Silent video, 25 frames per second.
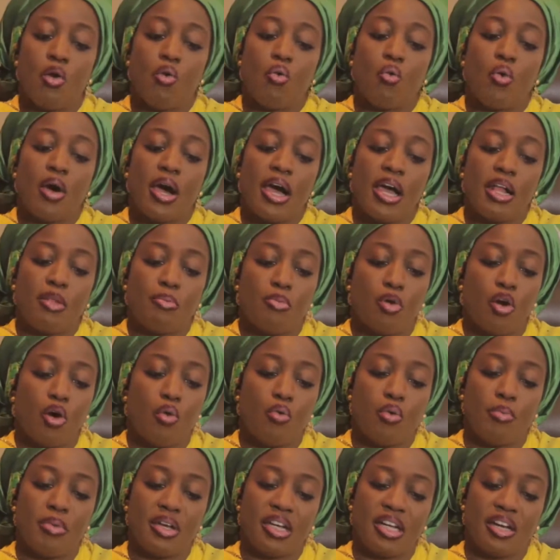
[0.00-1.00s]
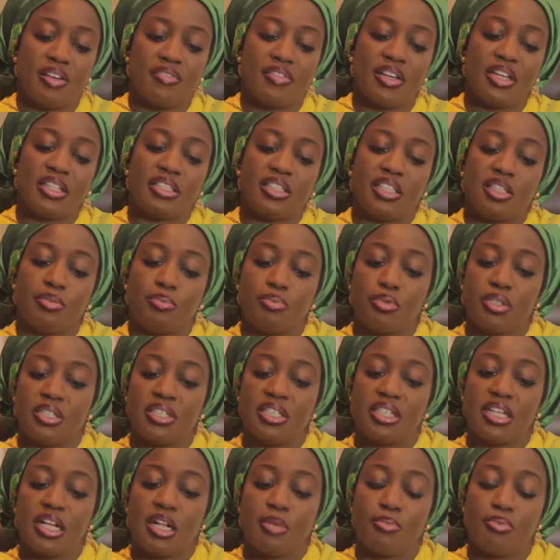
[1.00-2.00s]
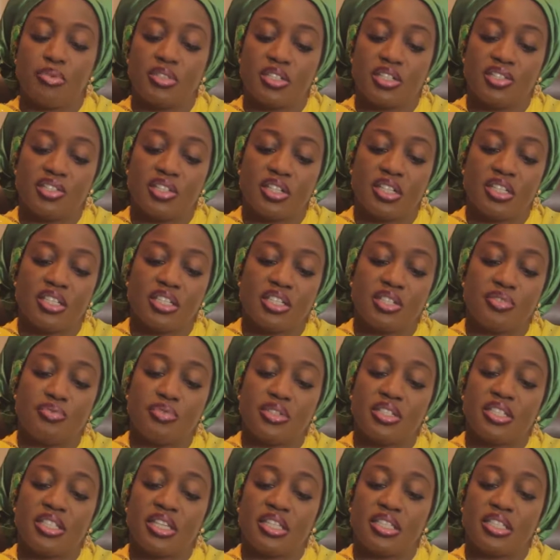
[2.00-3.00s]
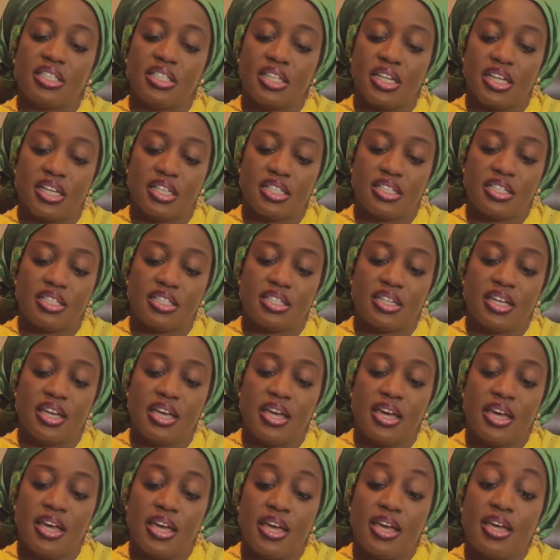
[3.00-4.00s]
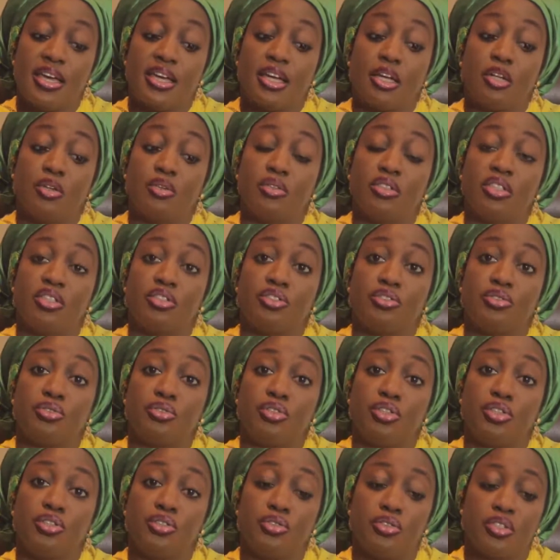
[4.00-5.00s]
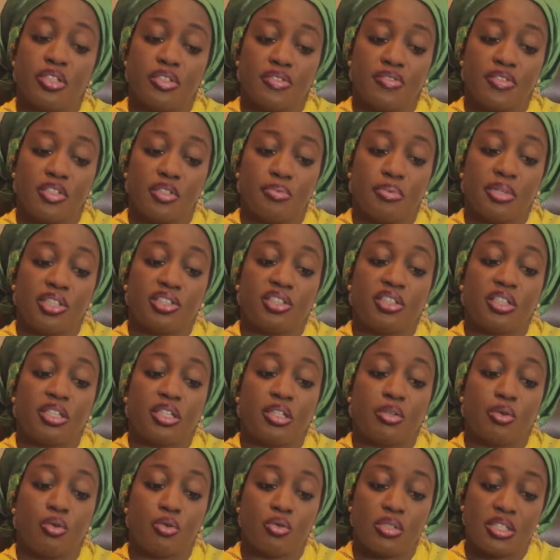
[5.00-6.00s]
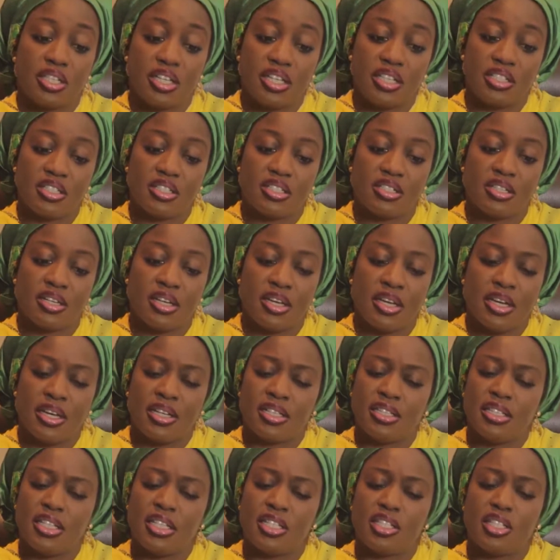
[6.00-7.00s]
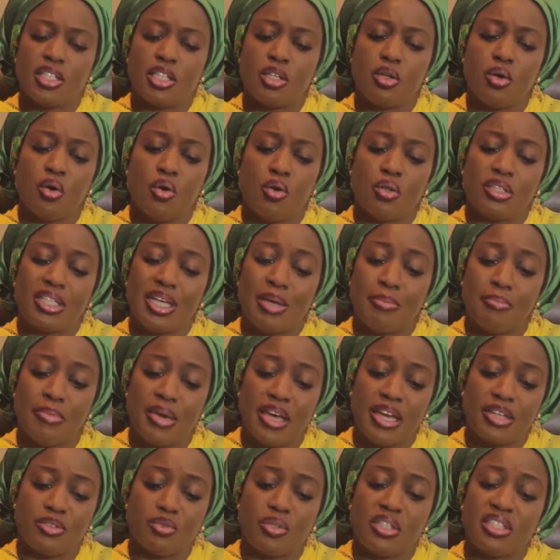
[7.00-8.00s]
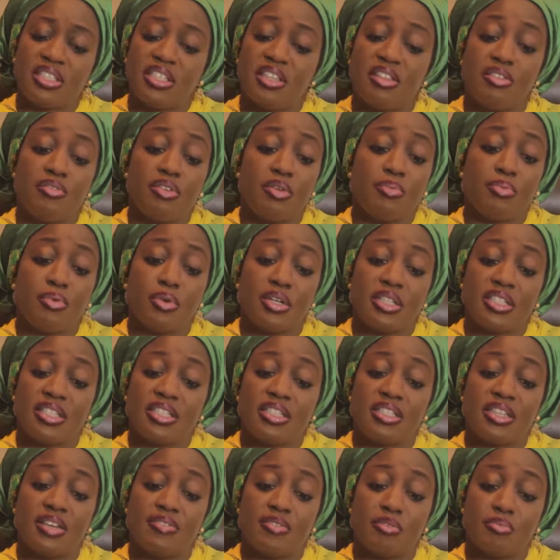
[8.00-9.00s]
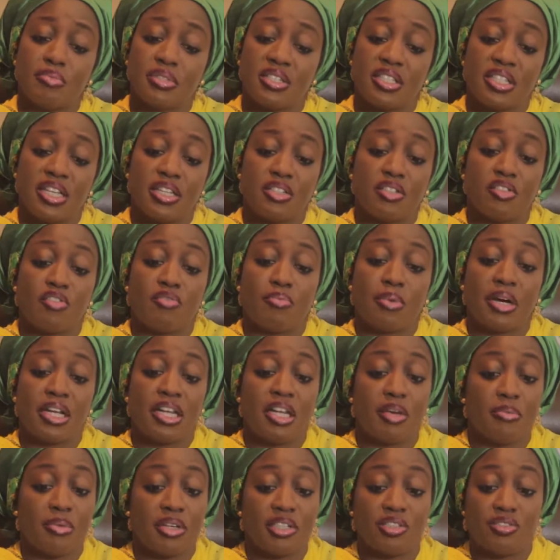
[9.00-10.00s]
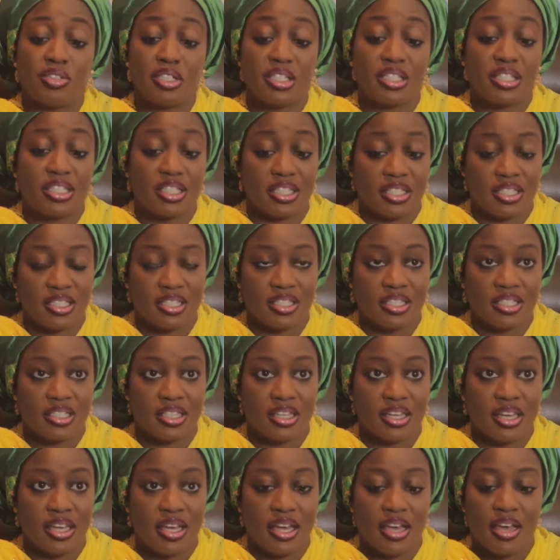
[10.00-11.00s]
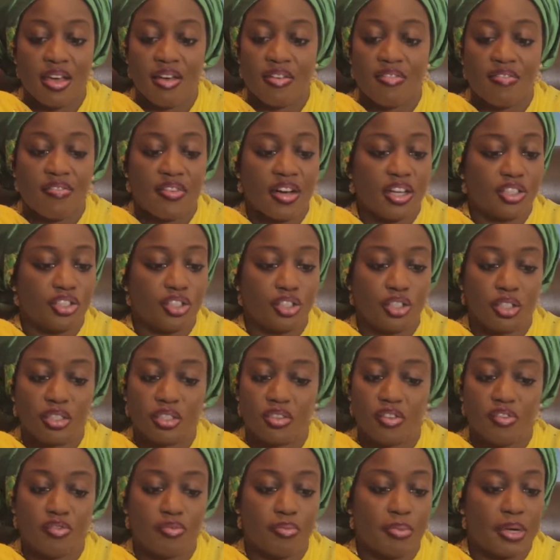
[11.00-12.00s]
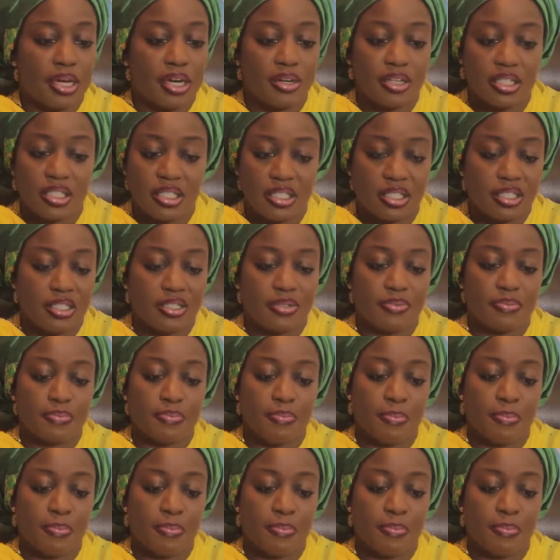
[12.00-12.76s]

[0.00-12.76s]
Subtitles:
While more women have entered political positions in recent years, including through the use of special quotas, they still hold a mere 23.7% of parliamentary seats, far short of parity.